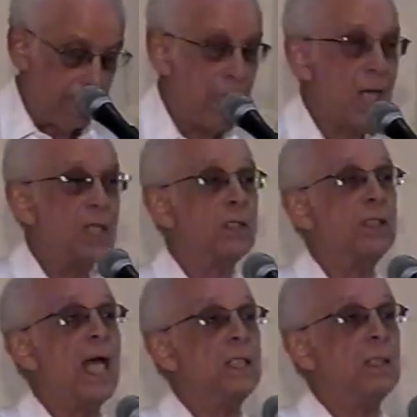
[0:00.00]

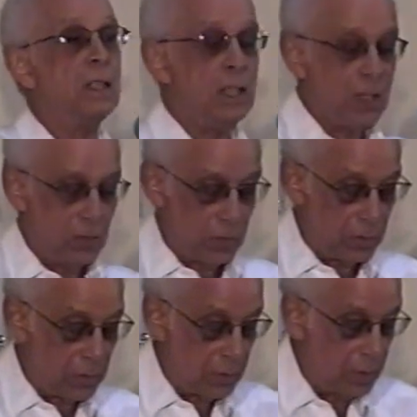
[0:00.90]
based as it
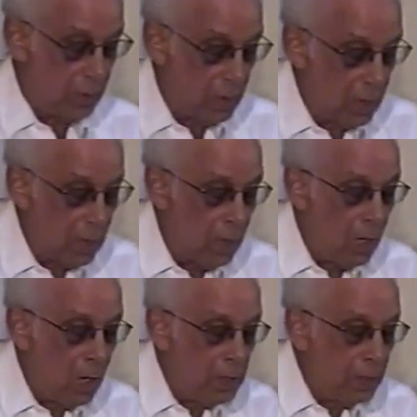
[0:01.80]
is
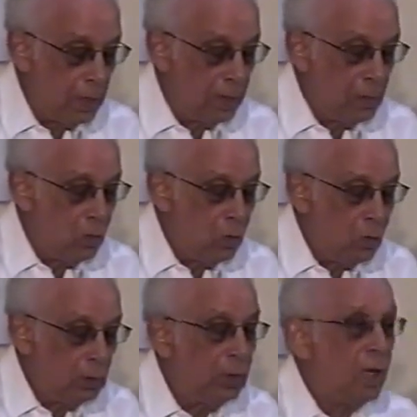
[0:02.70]
on the
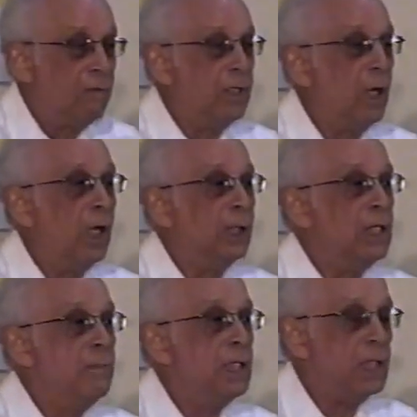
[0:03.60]
goal of the
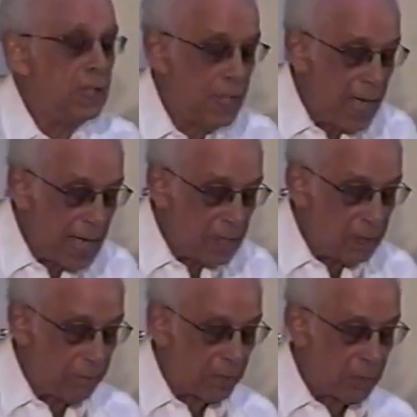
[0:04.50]
unlimited and
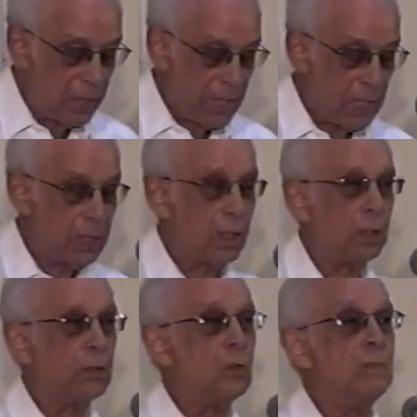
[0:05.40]
the permanent
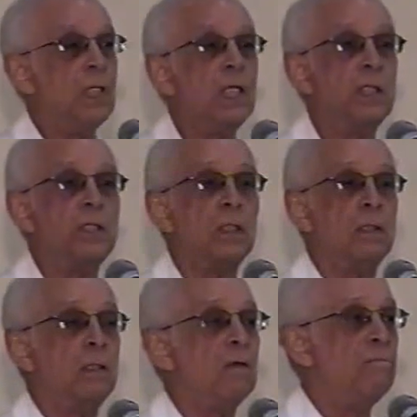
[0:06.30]

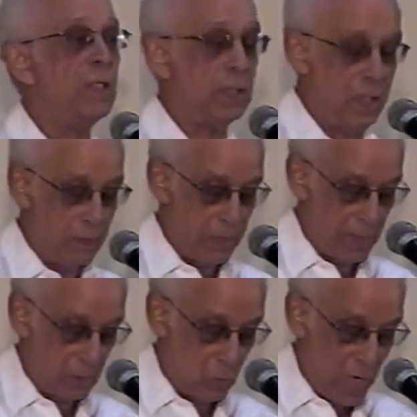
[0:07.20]
accumulation of
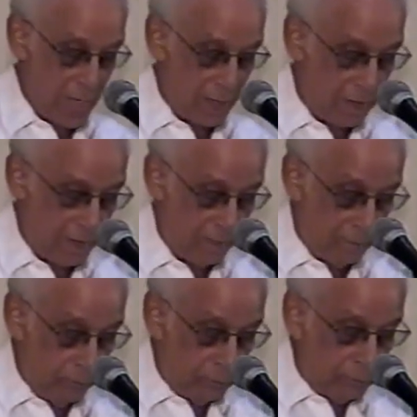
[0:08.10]
material wealth,
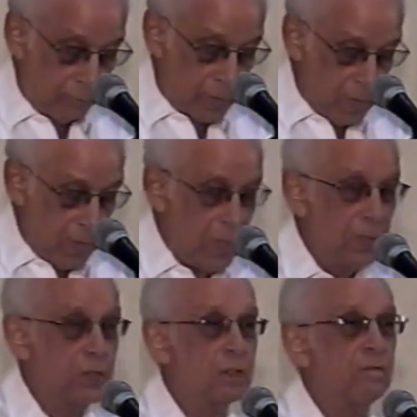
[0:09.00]

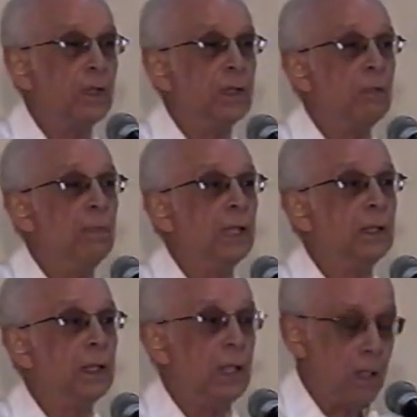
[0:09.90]
is
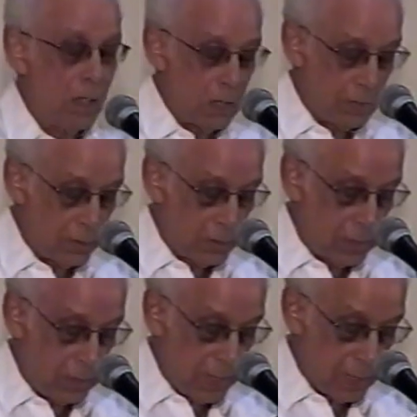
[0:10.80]
fundamentally
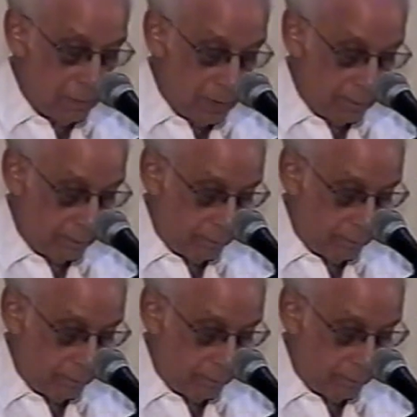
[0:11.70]
unsustainable.